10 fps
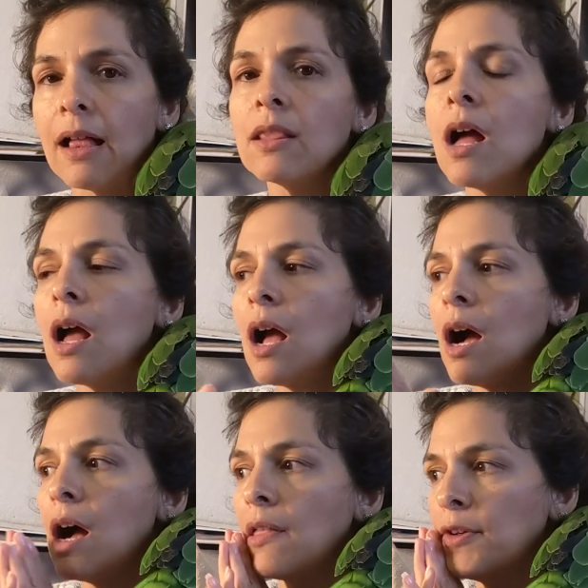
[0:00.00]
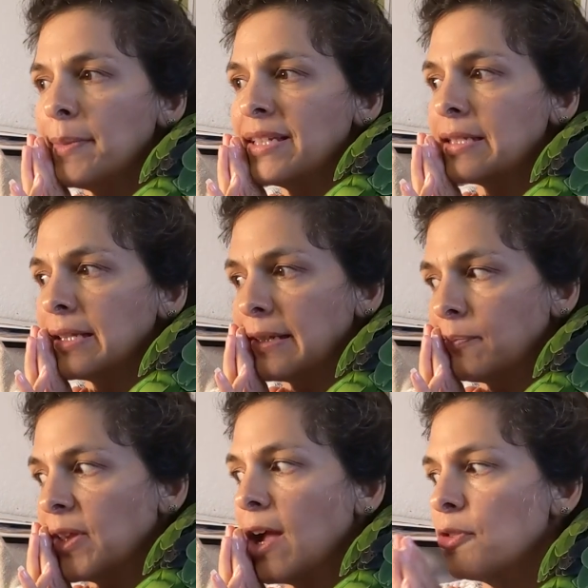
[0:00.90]
and sell, they're
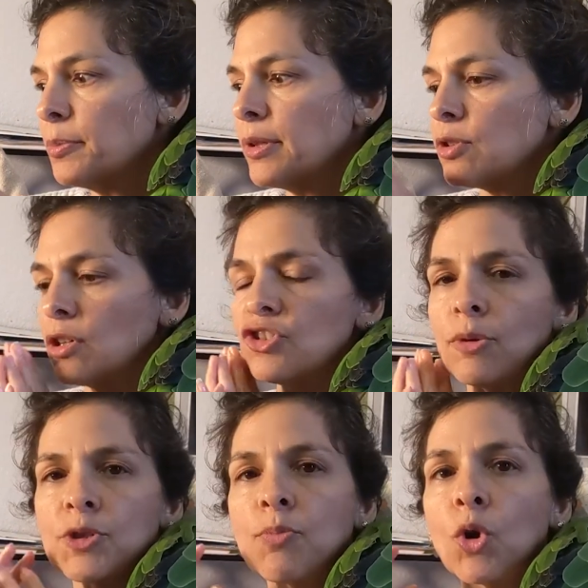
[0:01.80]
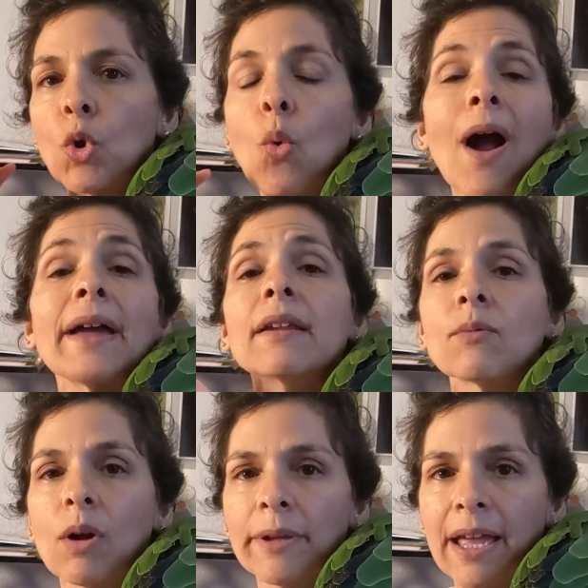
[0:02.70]
amazed at how their birds are so much more
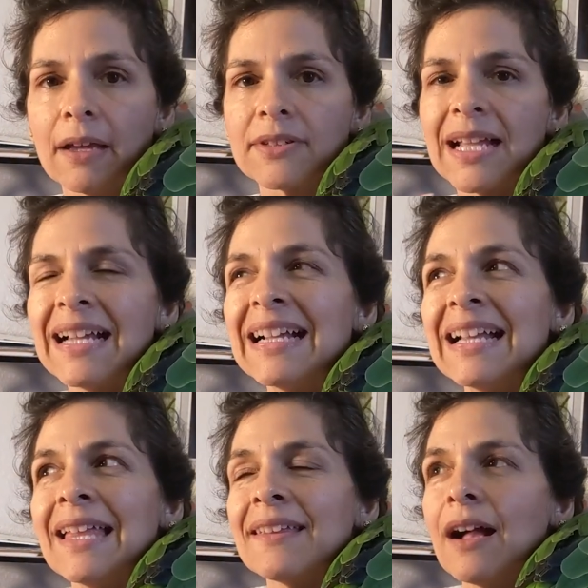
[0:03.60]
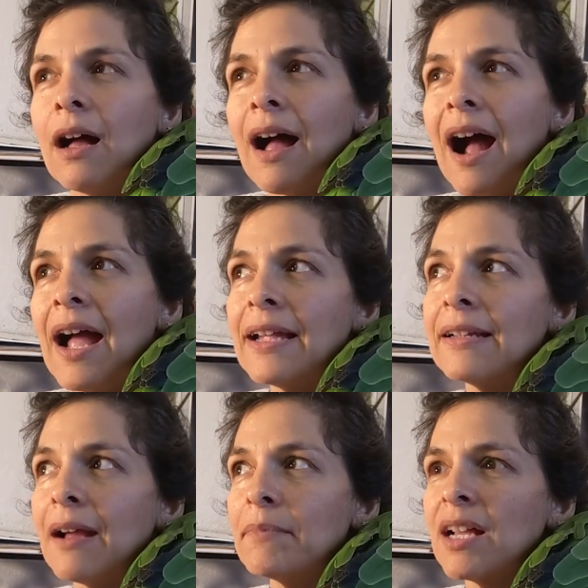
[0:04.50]
quiet and well behaved.
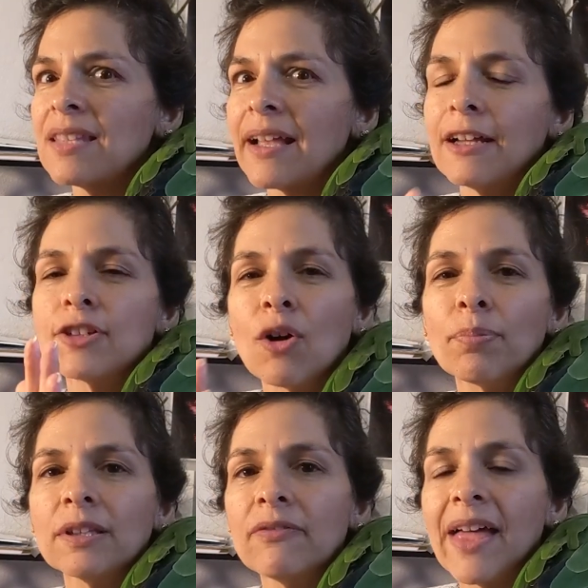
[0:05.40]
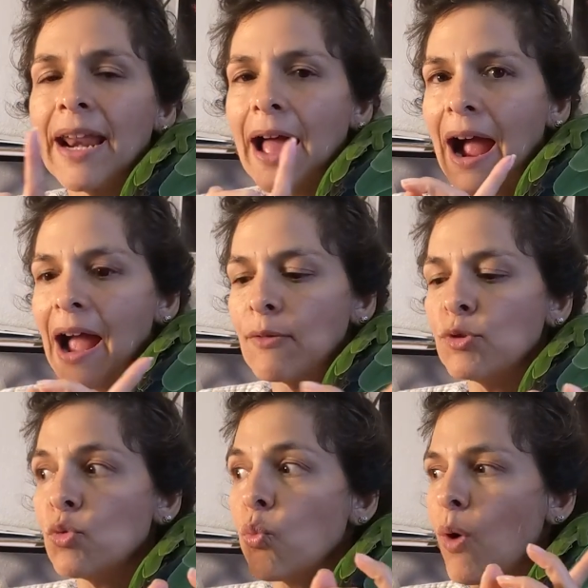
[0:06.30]
I'm not saying I don't believe
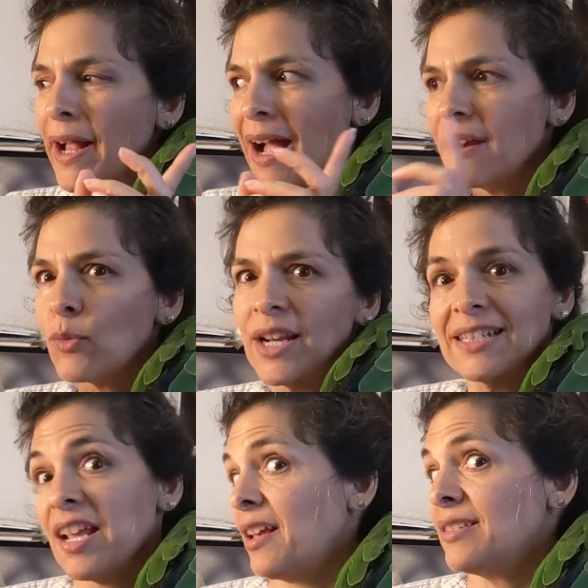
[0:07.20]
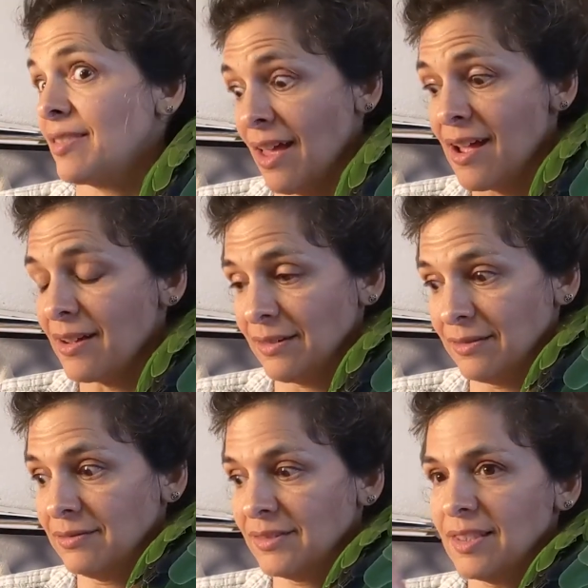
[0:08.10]
that. I kind of want to test
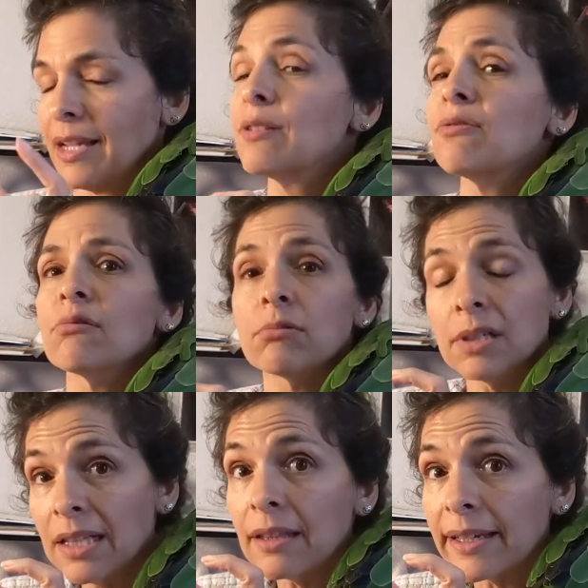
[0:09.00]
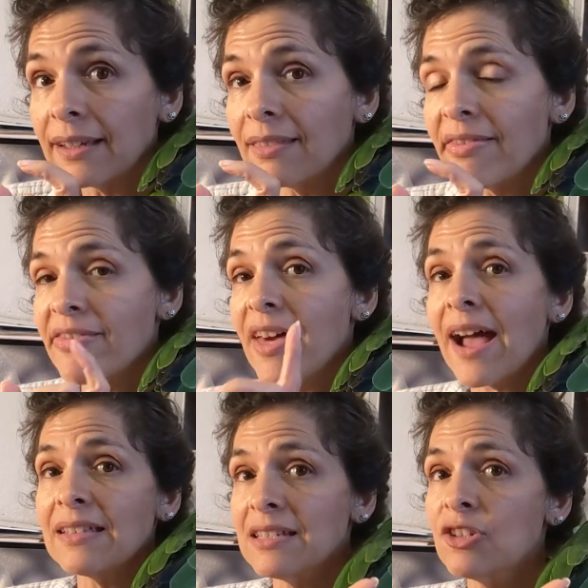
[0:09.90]
that. It's like, really?
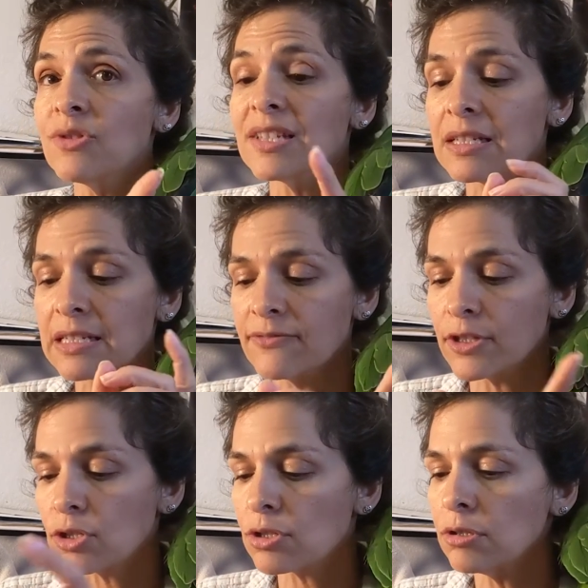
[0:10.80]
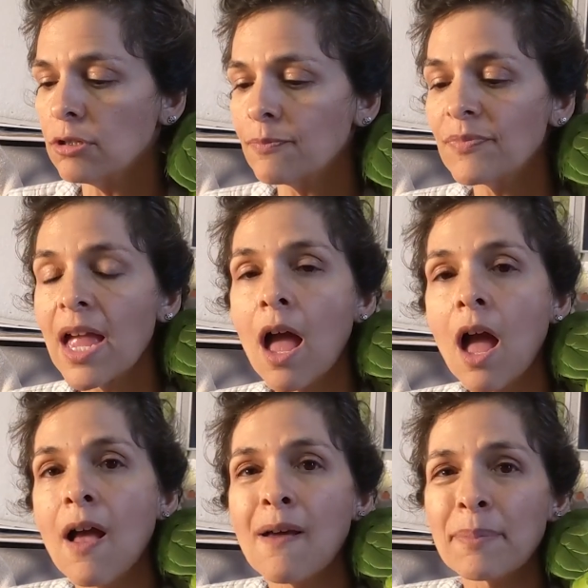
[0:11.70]
That's interesting if it's true.
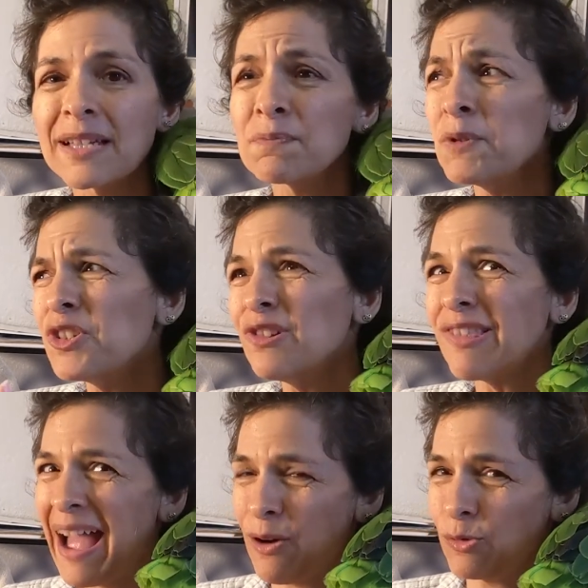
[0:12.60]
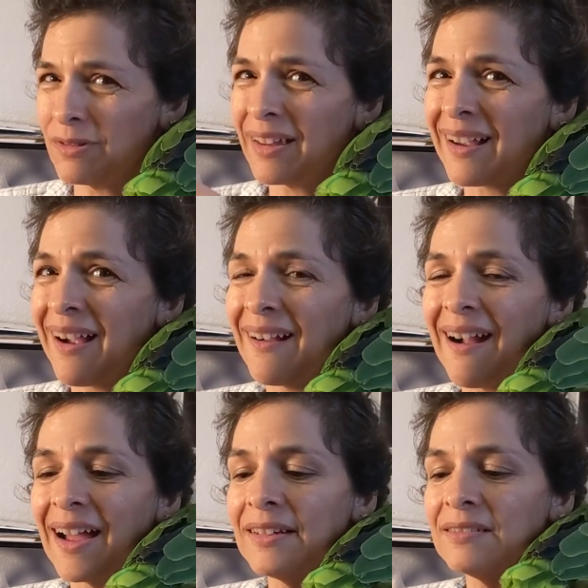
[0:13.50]
Because birds are loud.
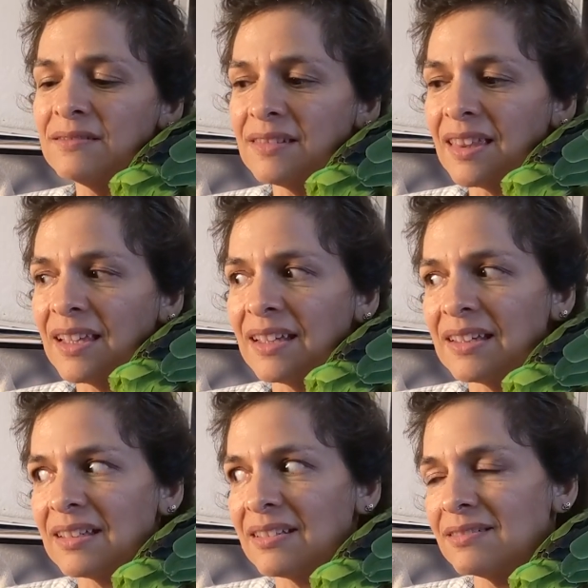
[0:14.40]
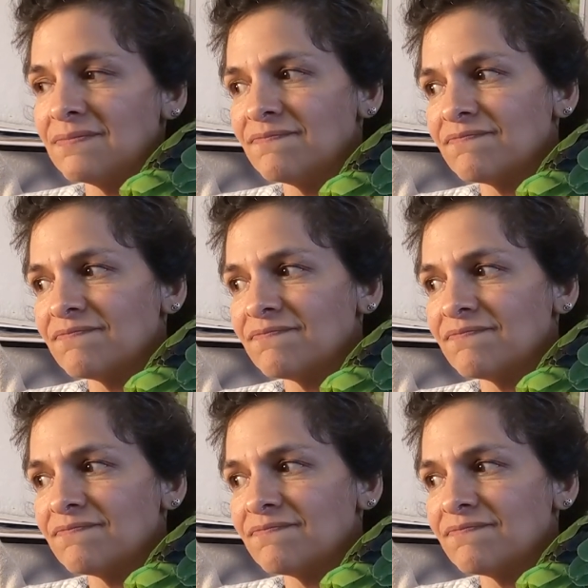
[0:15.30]
Like, I don't think